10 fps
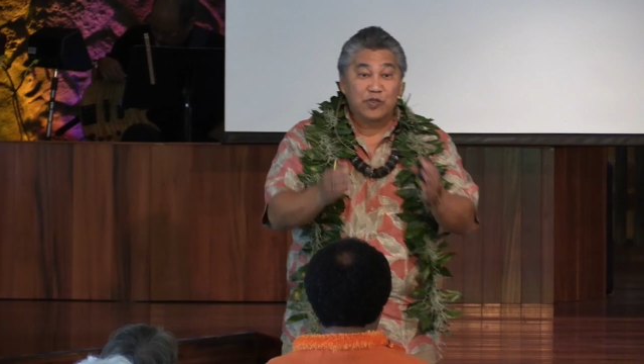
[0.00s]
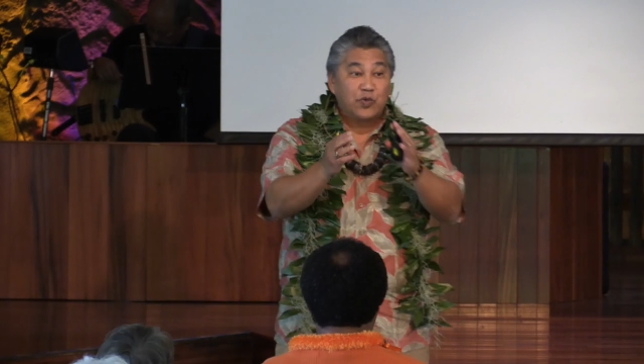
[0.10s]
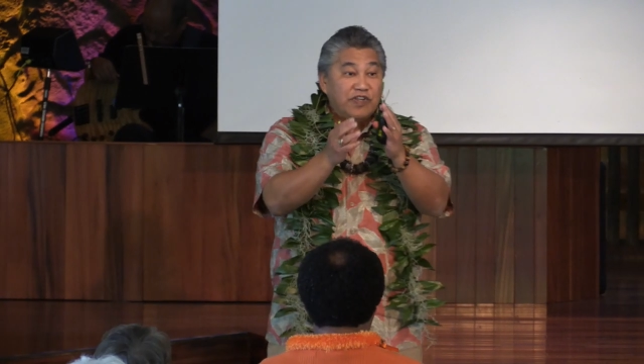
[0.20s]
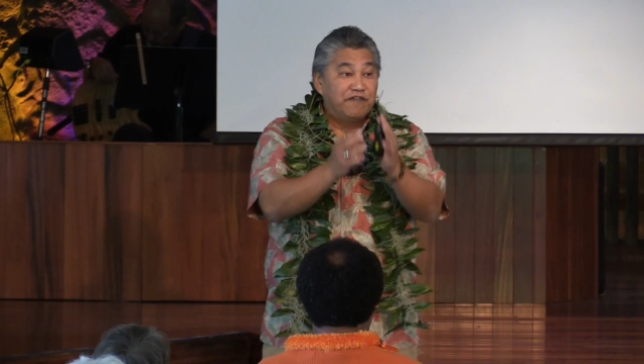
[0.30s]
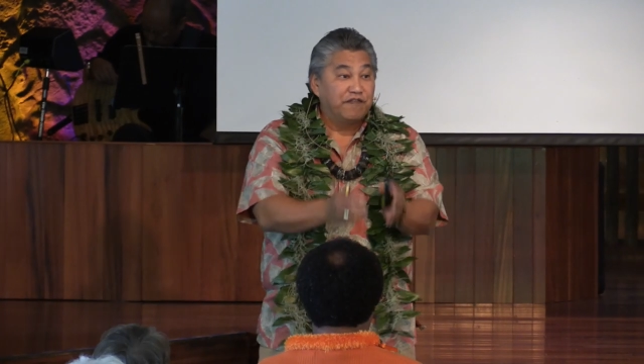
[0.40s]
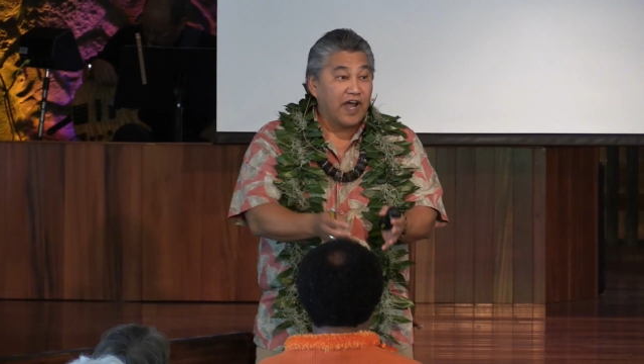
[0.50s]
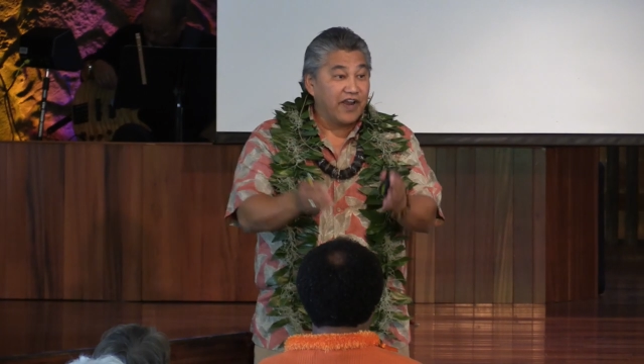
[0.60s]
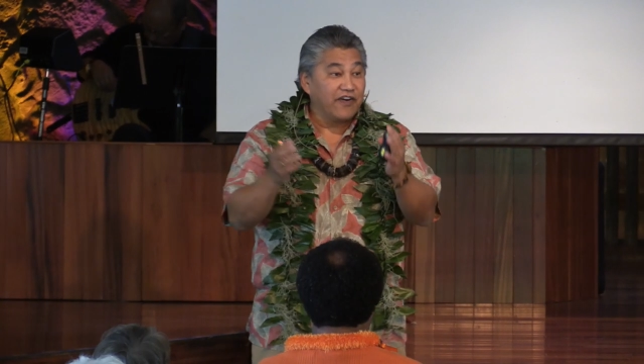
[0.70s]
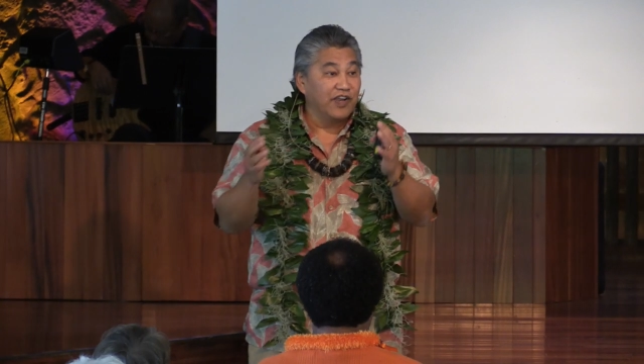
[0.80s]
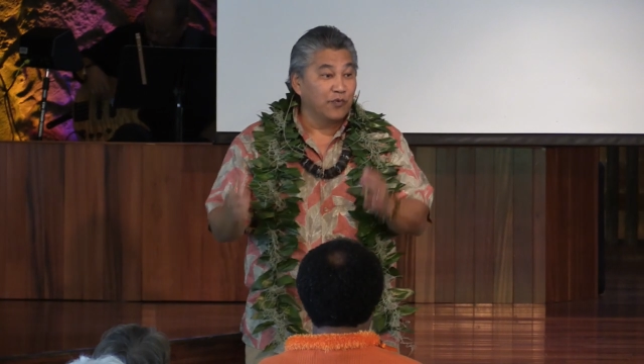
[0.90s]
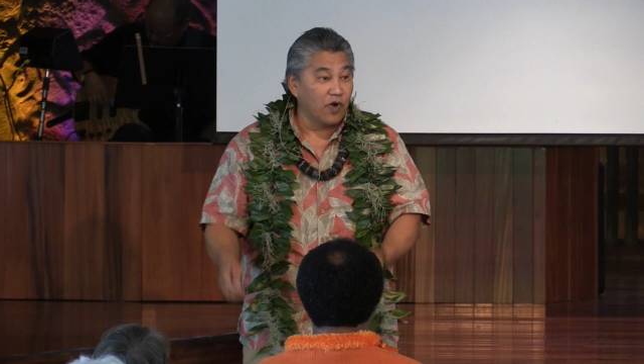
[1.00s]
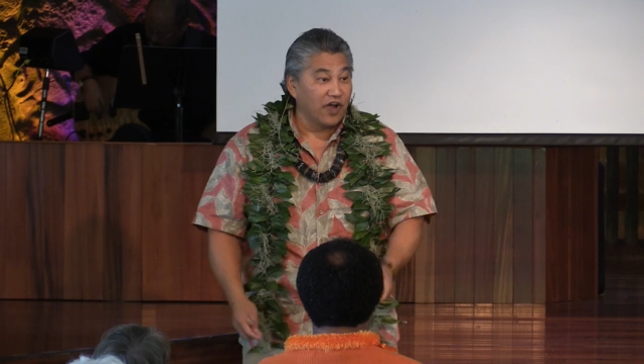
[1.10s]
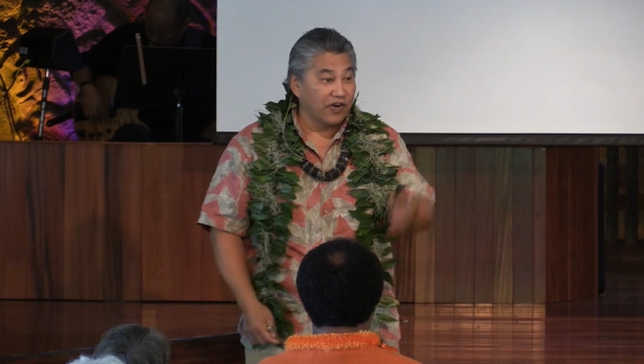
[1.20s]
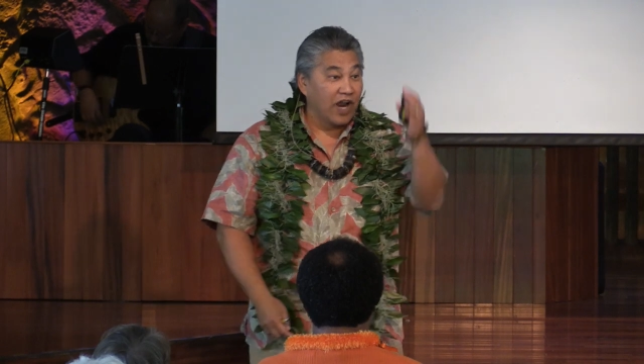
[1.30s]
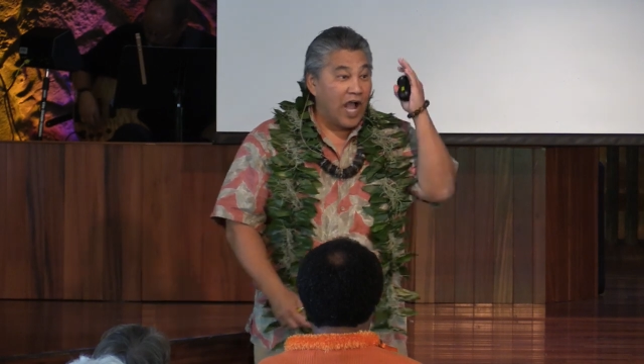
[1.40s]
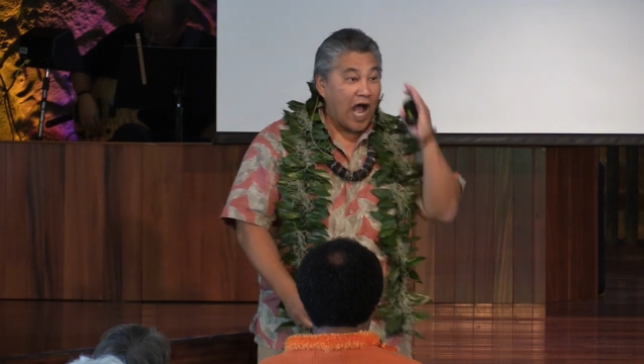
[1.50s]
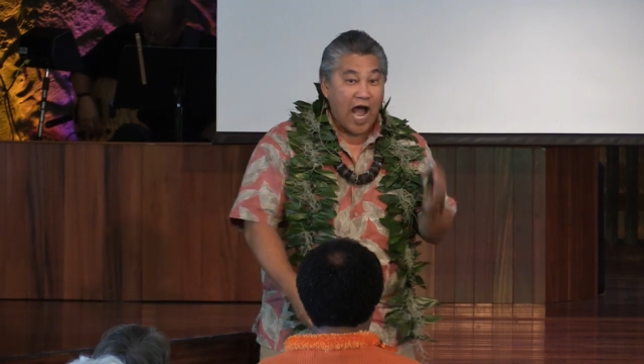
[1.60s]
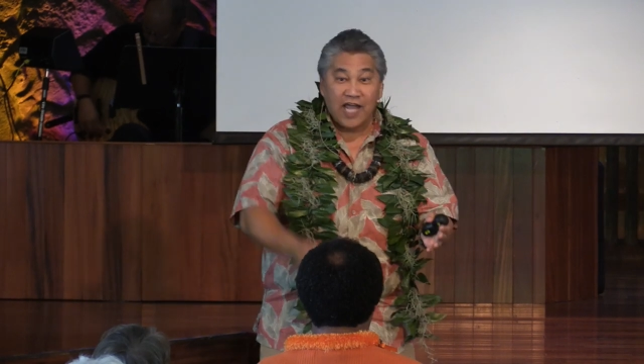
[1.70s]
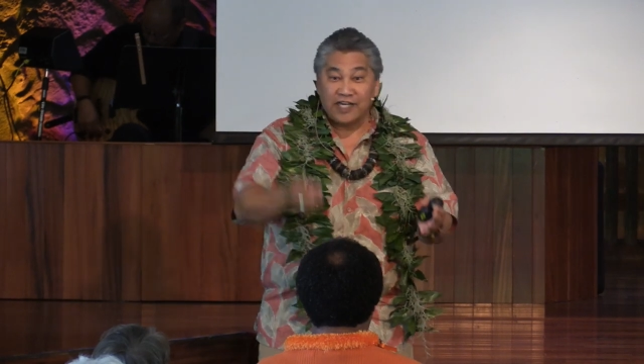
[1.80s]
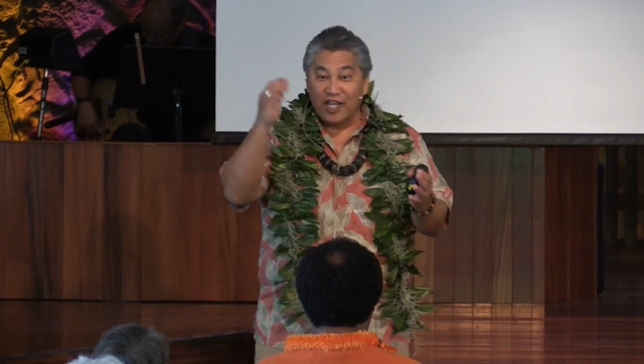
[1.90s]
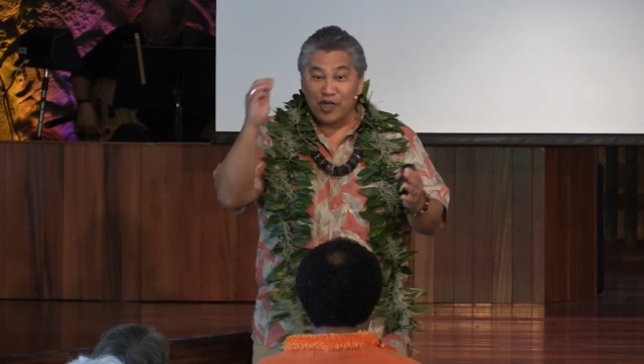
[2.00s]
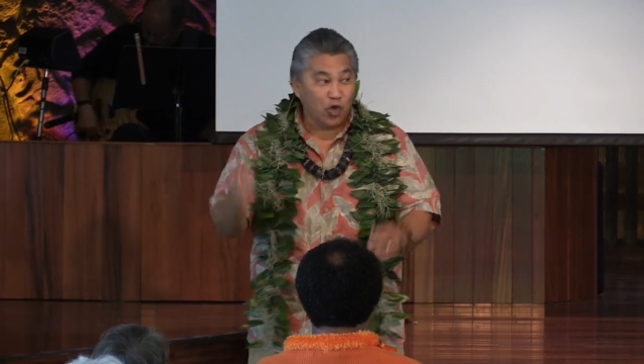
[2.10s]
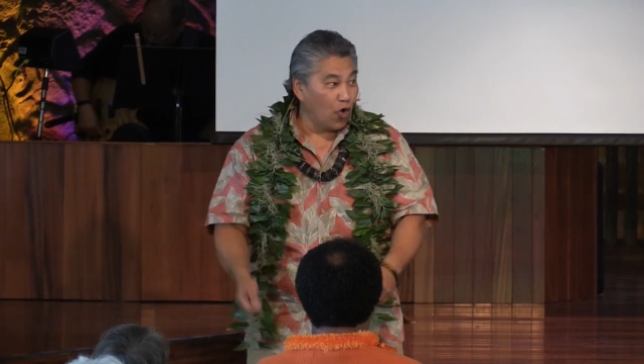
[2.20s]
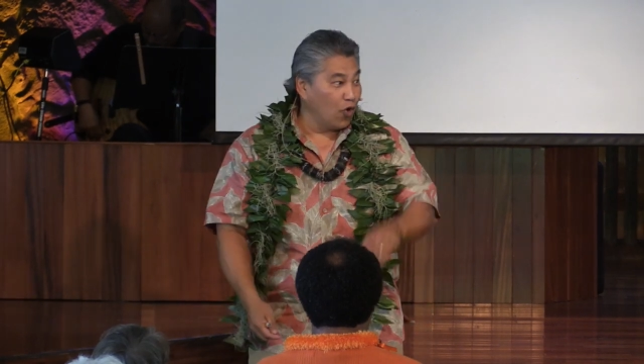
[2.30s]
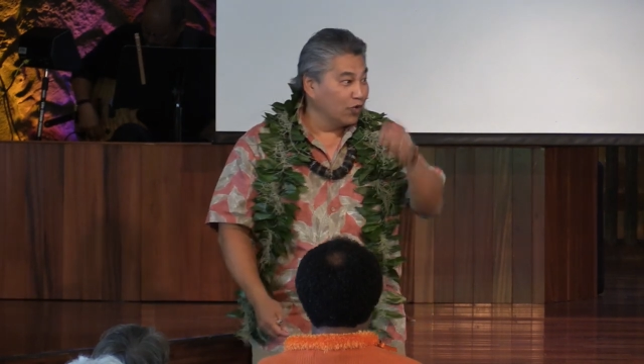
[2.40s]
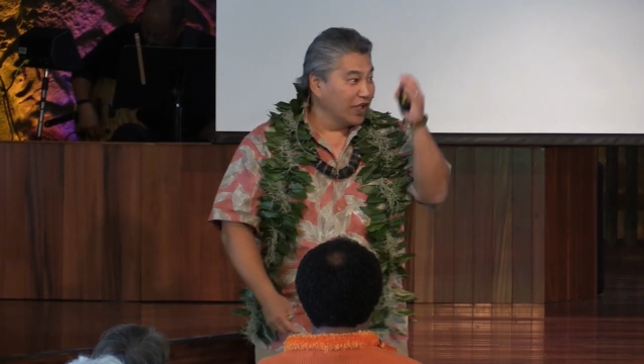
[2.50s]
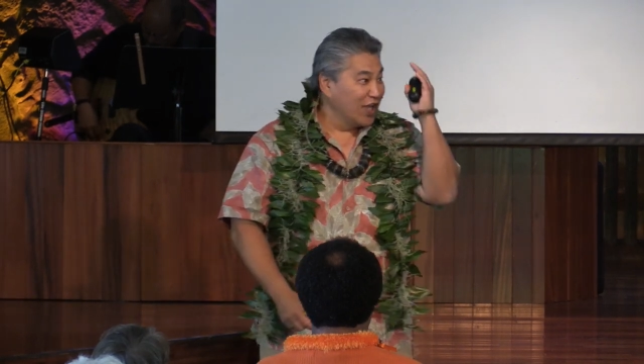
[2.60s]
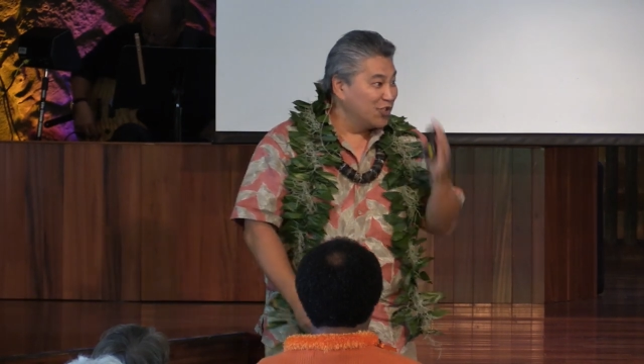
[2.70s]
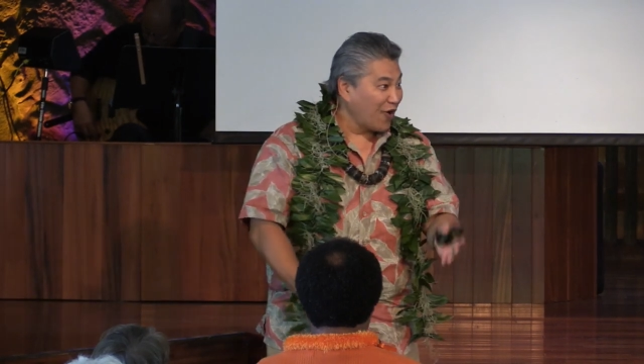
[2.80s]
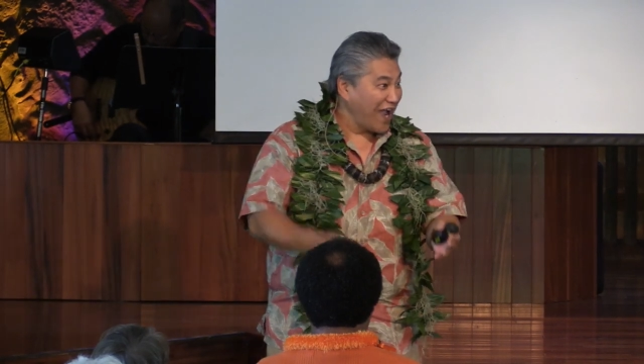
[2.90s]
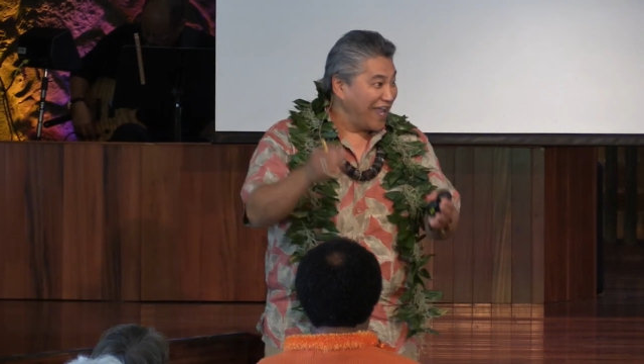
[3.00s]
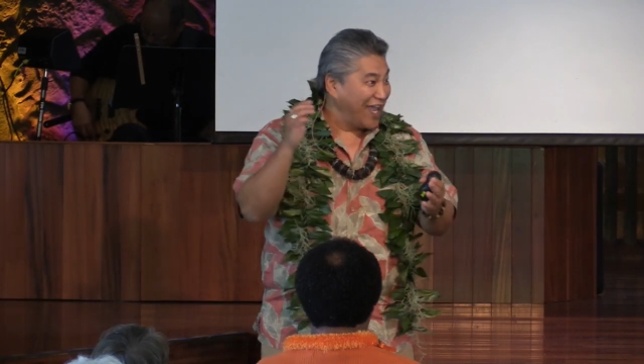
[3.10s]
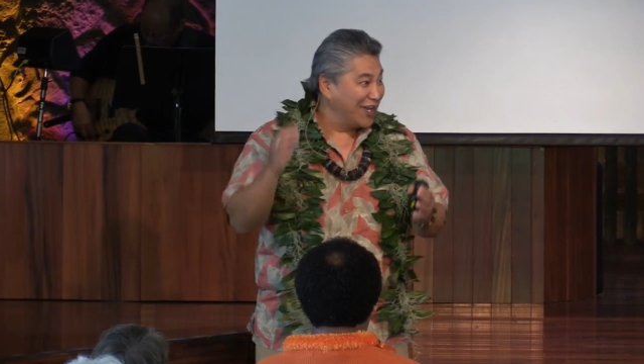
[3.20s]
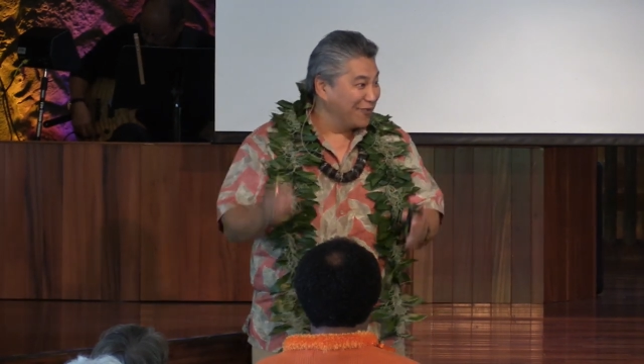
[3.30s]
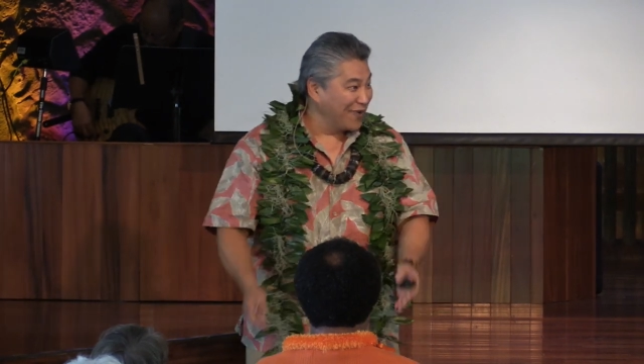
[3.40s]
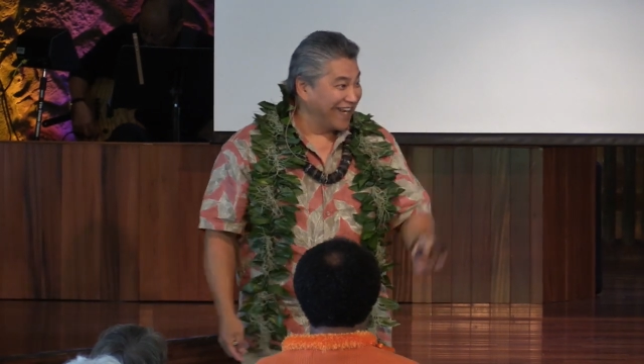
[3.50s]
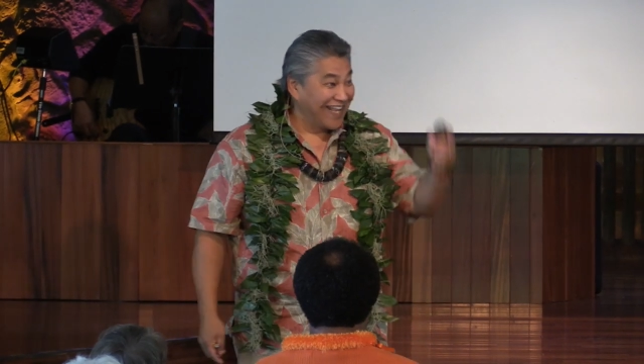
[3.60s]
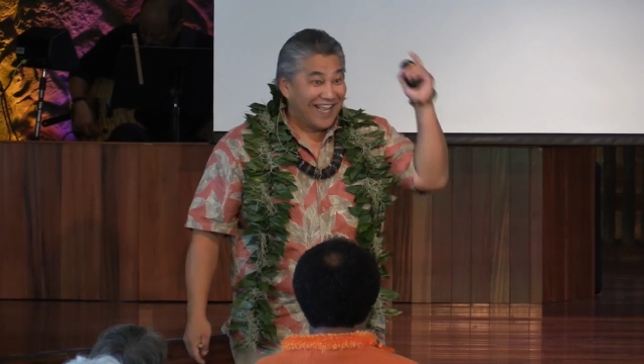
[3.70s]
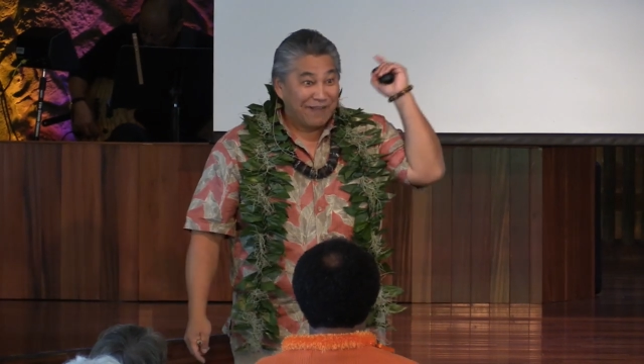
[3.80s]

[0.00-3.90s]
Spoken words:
between fire and water, hot and cold, dry and wet.